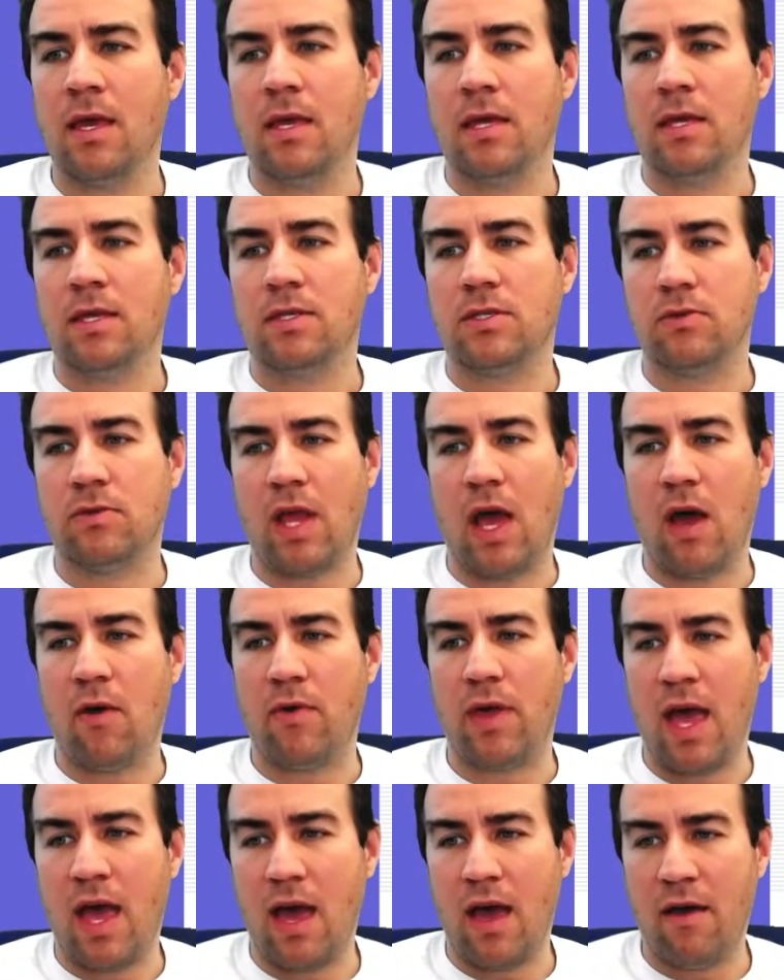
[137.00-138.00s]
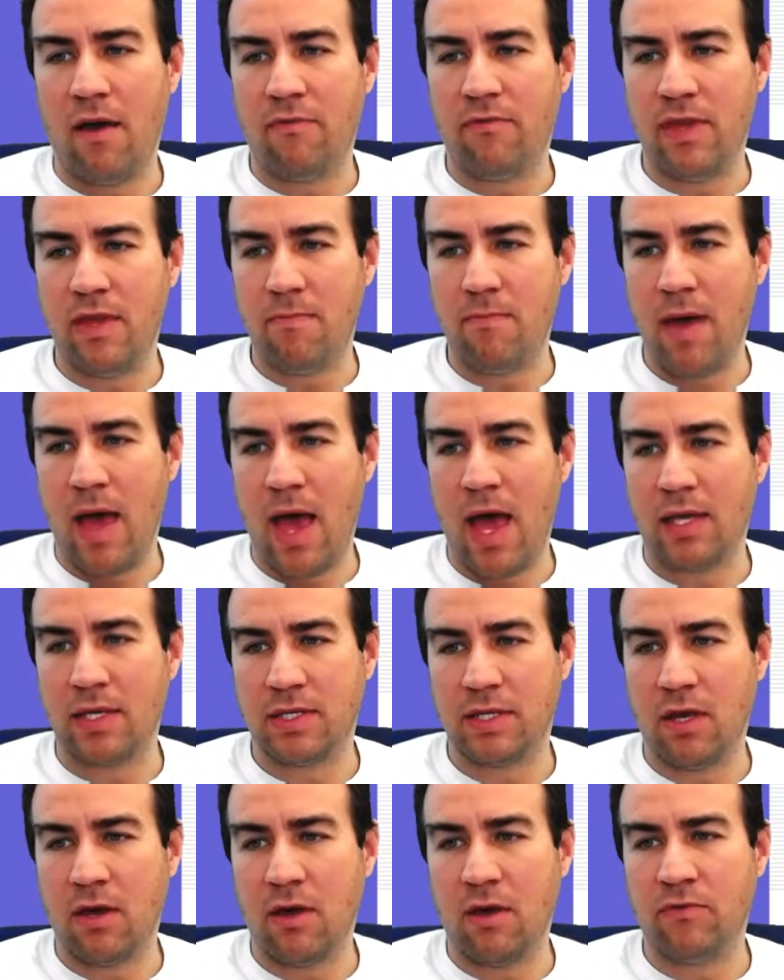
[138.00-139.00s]
So now we have the
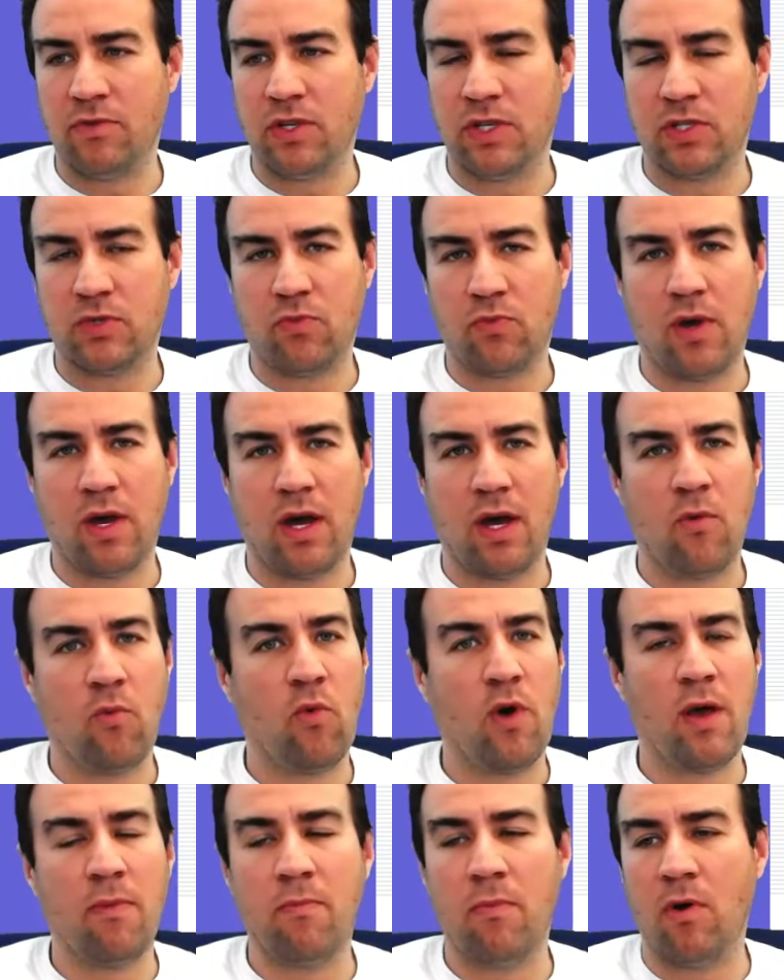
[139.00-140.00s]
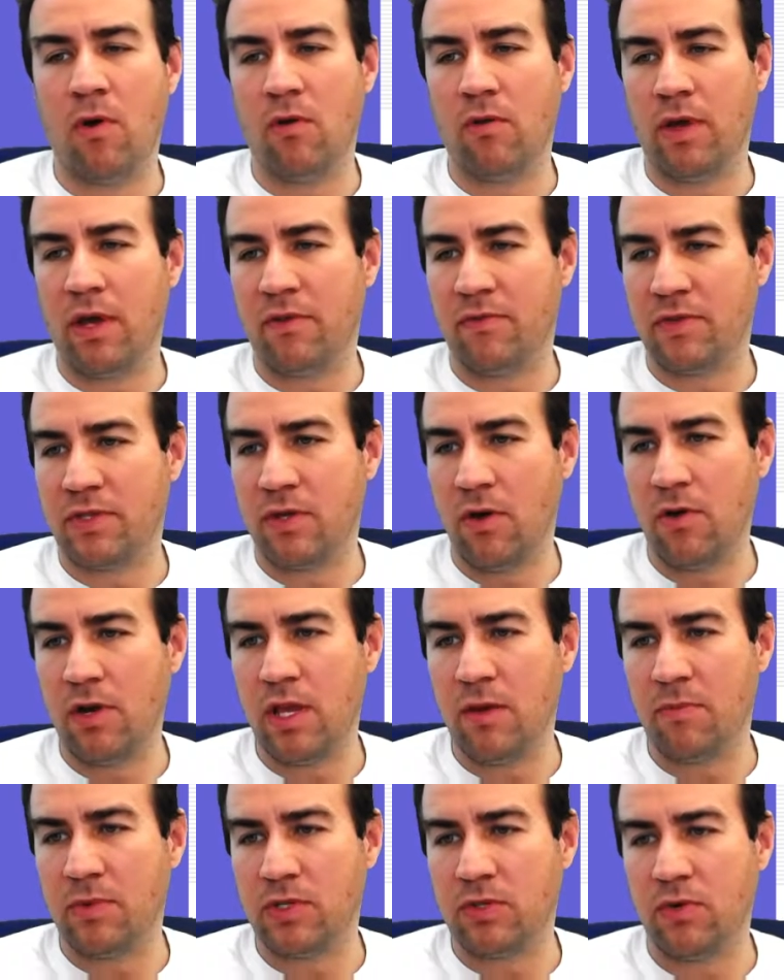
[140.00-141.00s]
mass of just one mole of
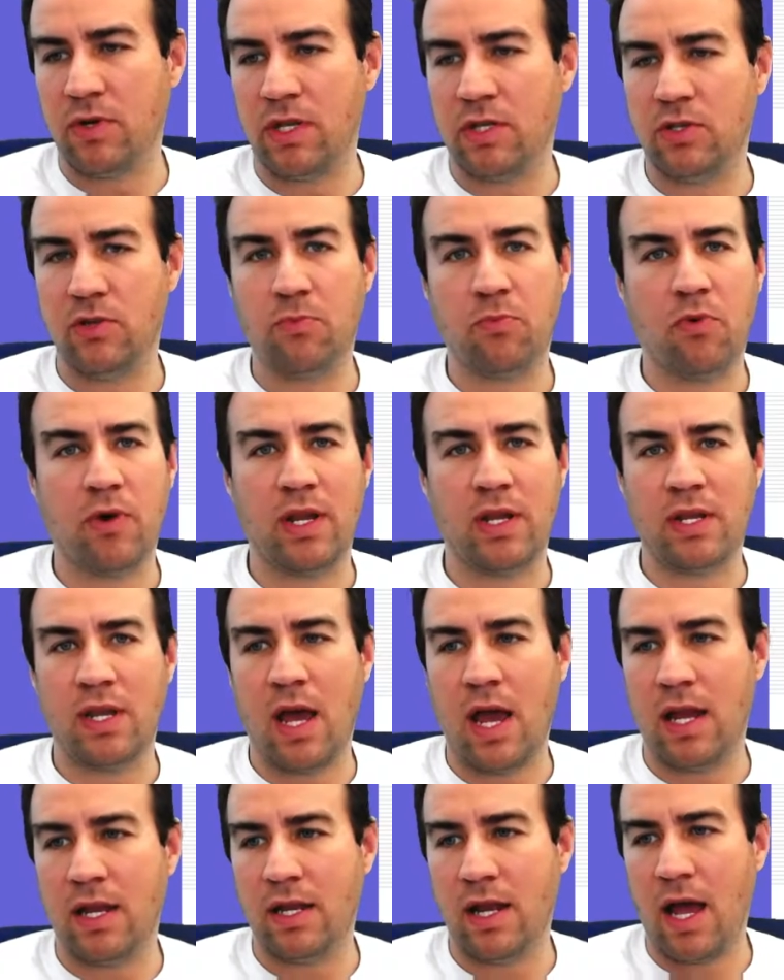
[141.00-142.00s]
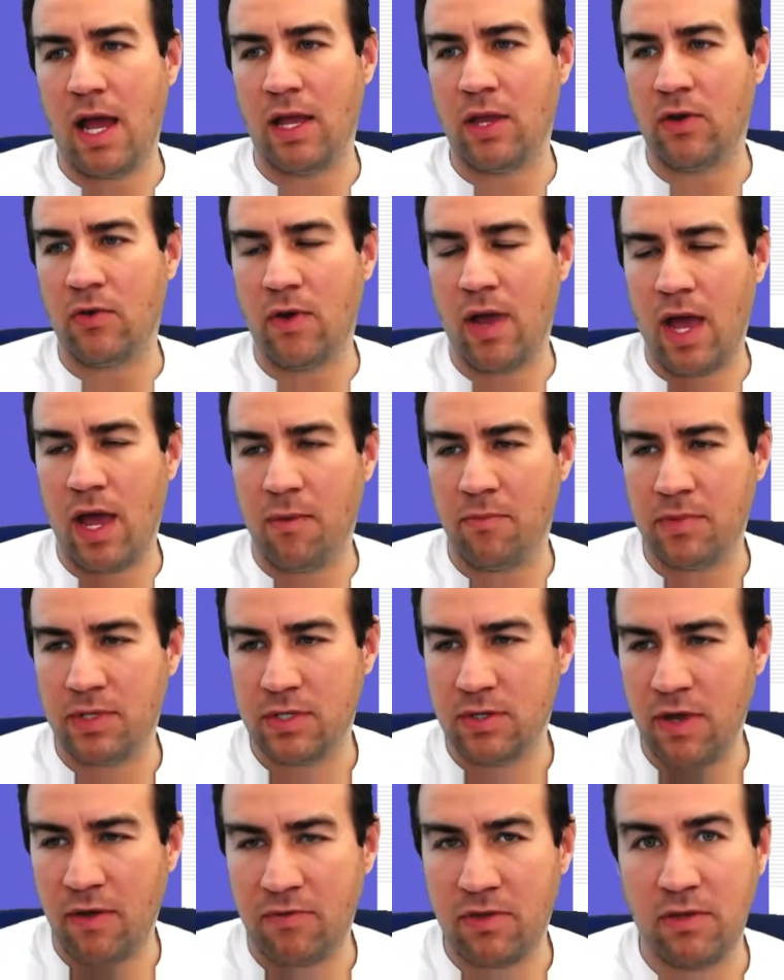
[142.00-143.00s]
sodium is 22.99 grams.
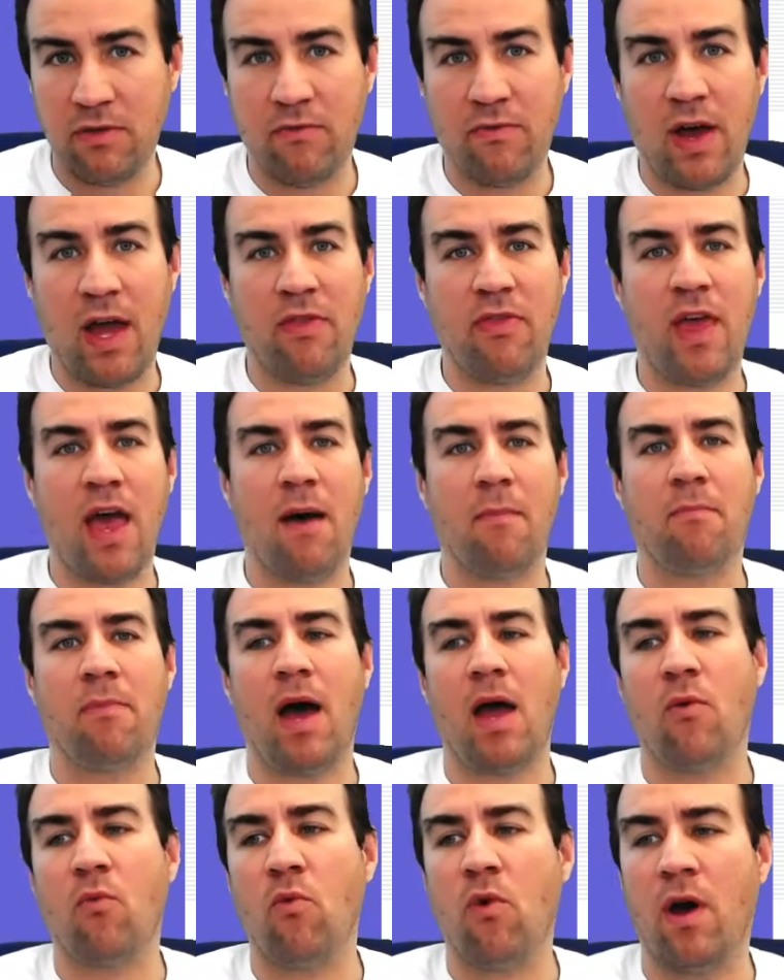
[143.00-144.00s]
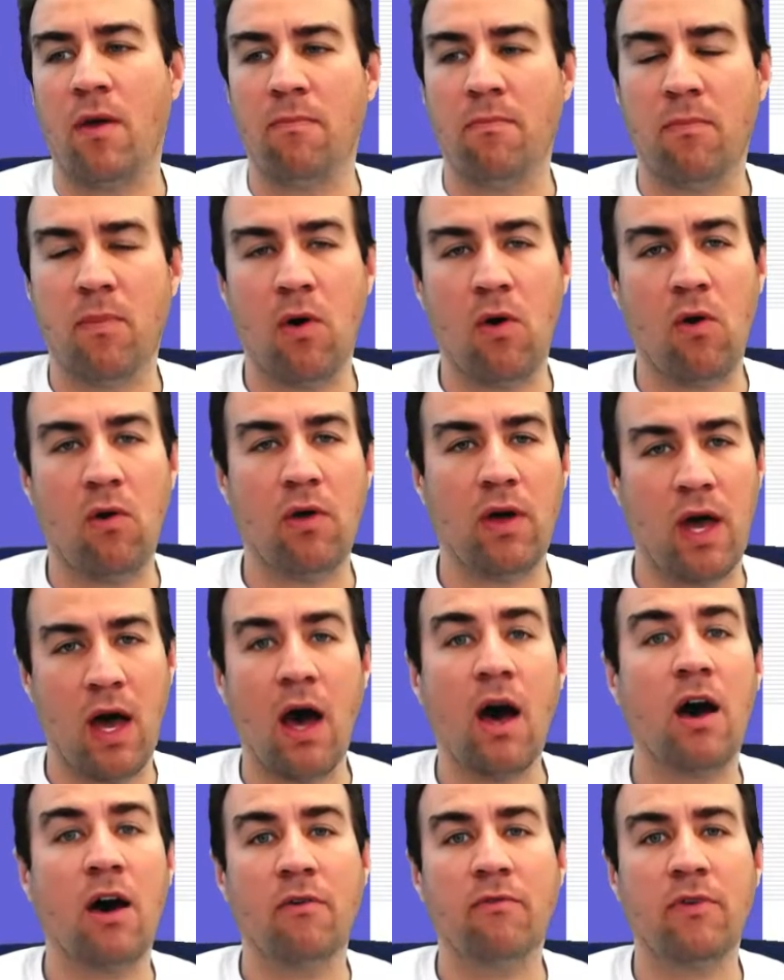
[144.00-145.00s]
You have to divide that by 1 mole
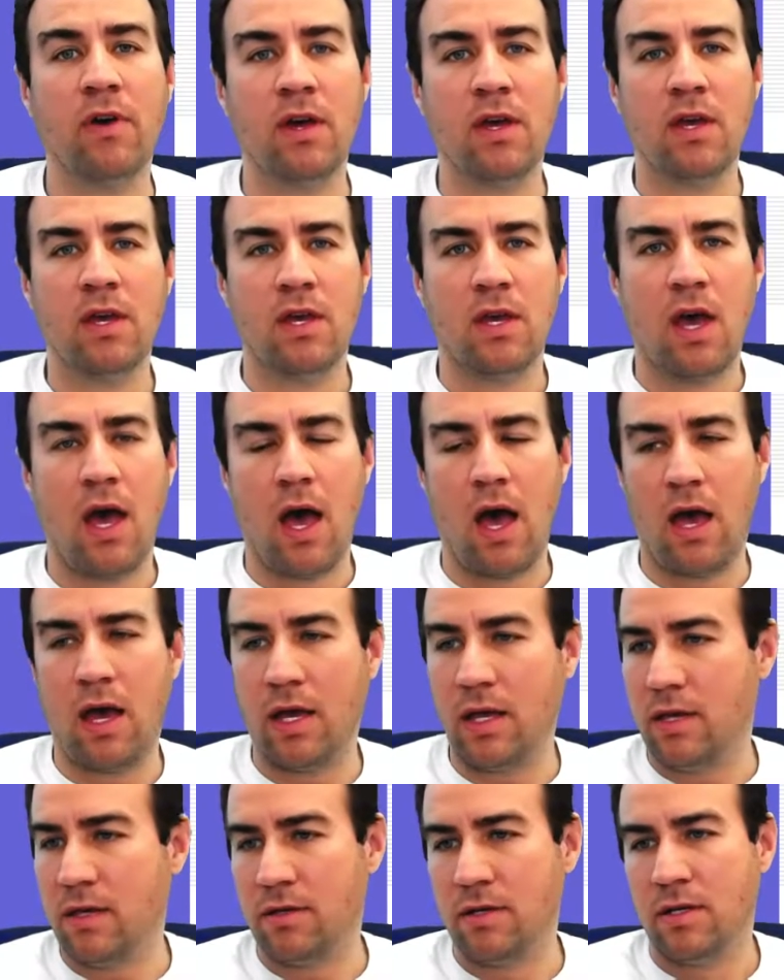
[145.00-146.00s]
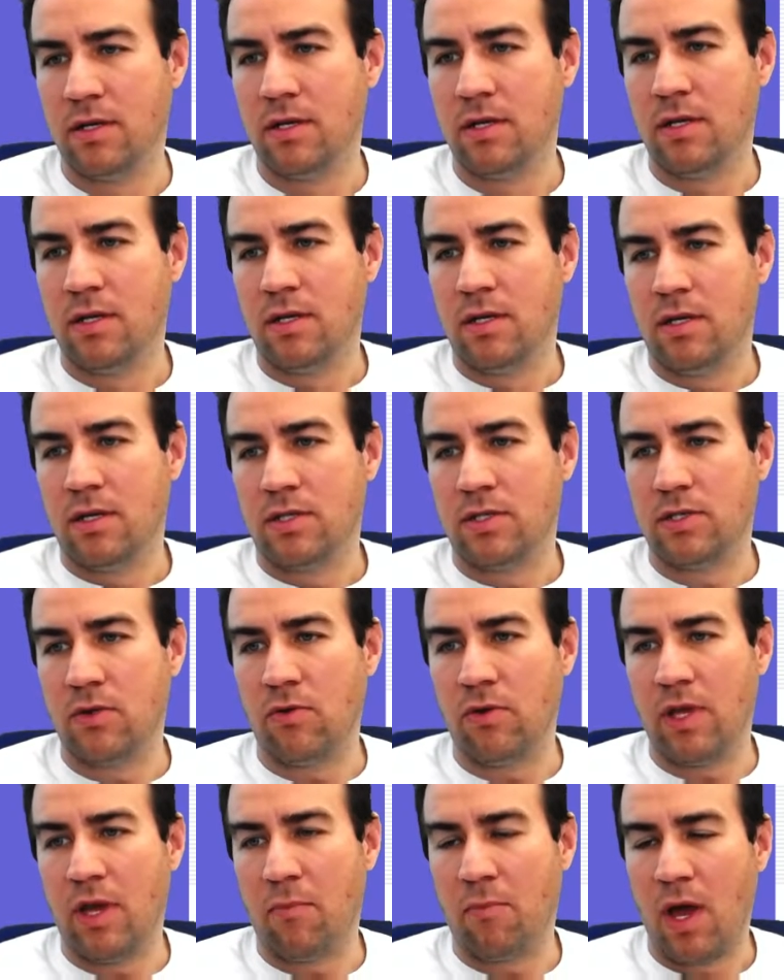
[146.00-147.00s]
of
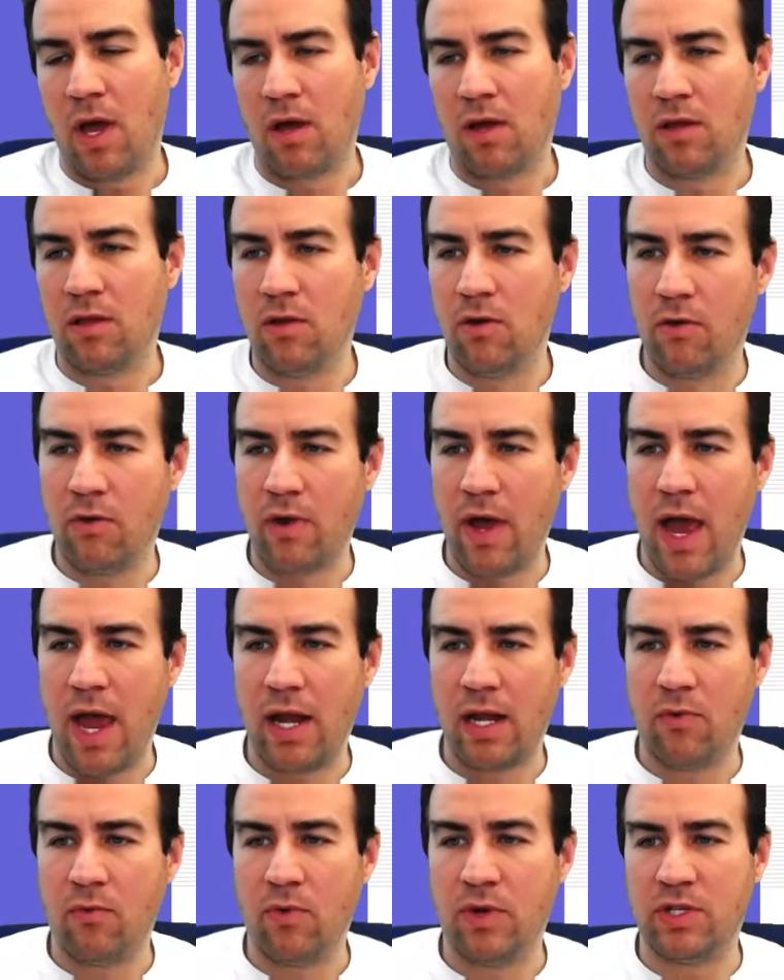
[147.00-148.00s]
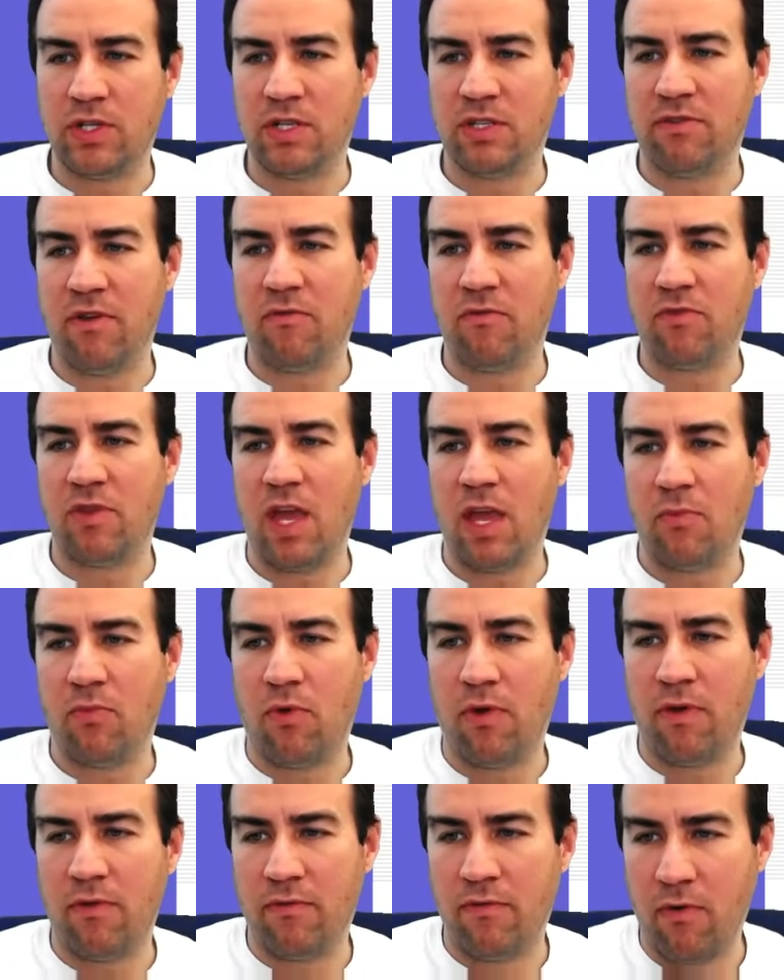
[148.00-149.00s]
sodium chloride, which is
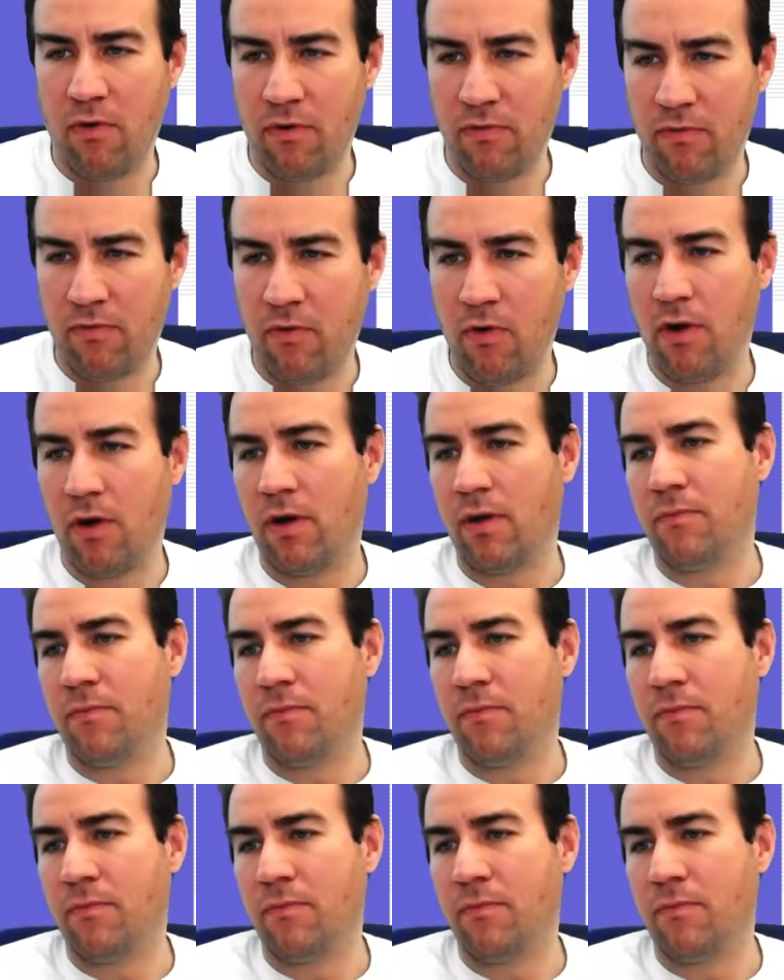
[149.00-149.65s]
58.44.